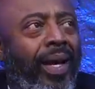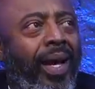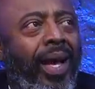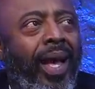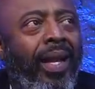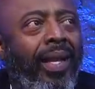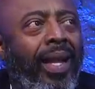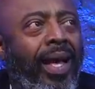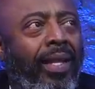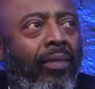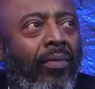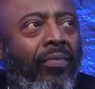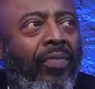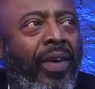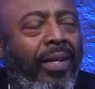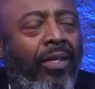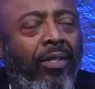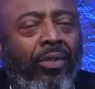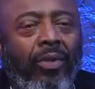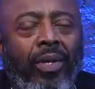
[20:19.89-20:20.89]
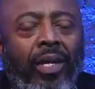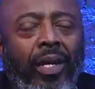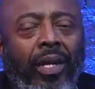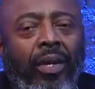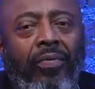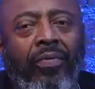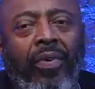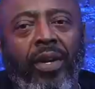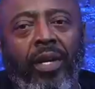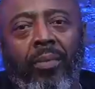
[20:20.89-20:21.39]
I like the fact that you didn't get
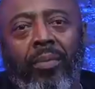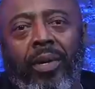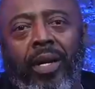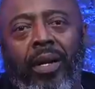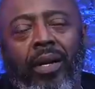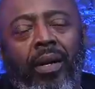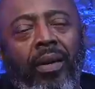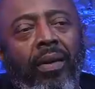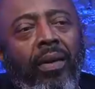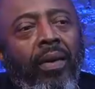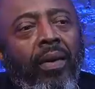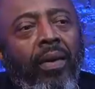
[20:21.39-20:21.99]
offended by that.